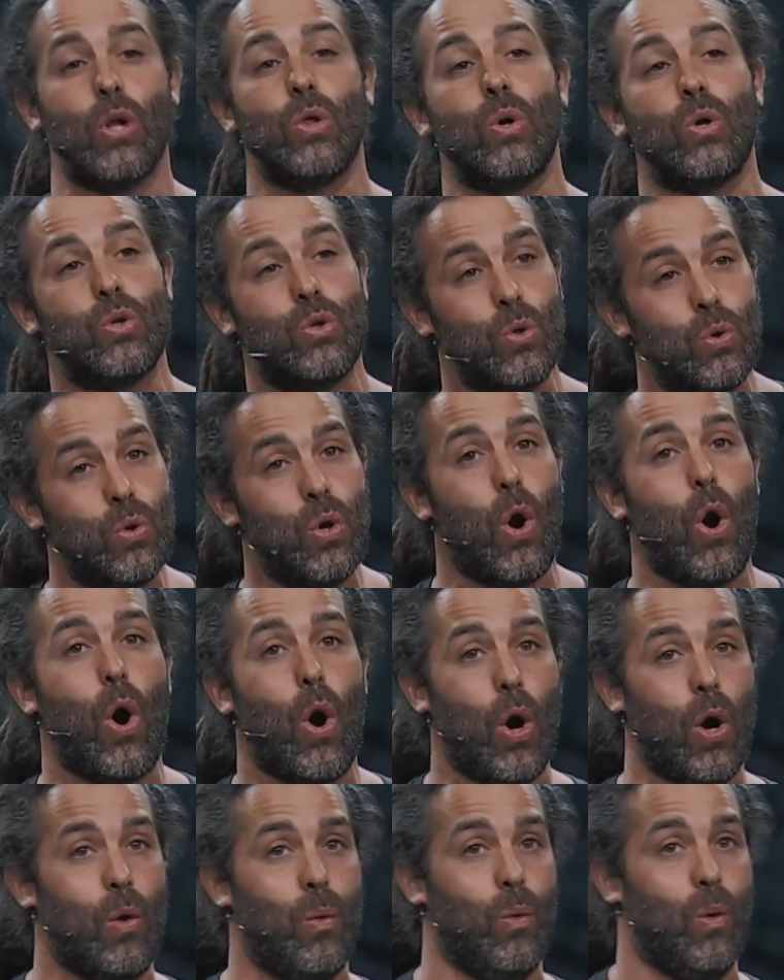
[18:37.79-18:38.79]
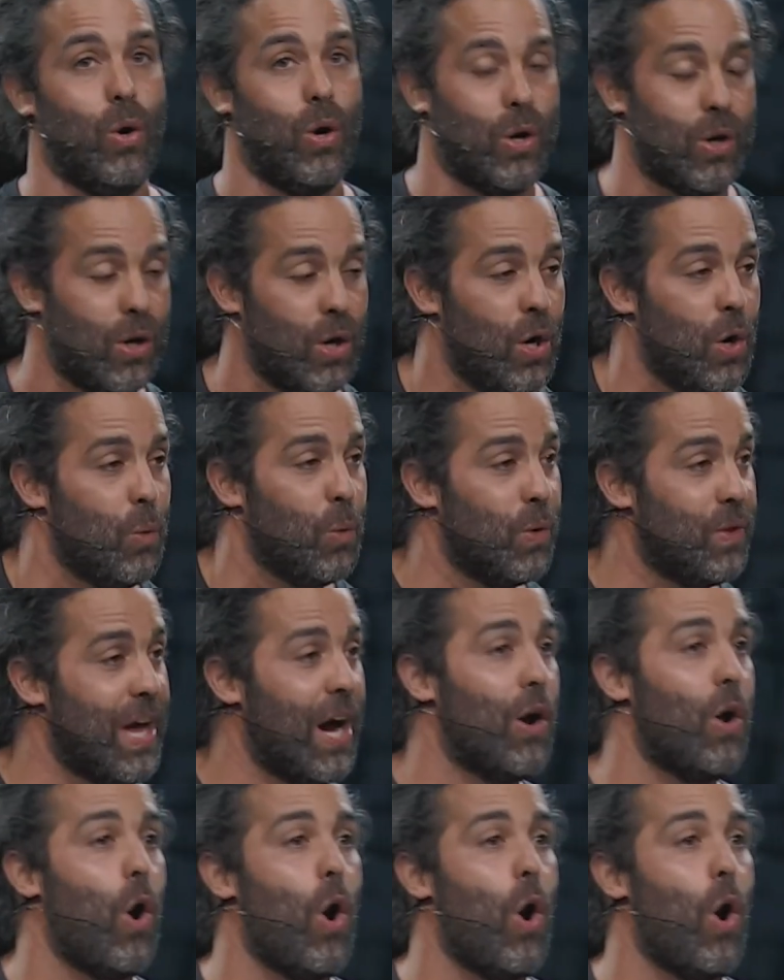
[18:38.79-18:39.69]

Lord, do the heart work without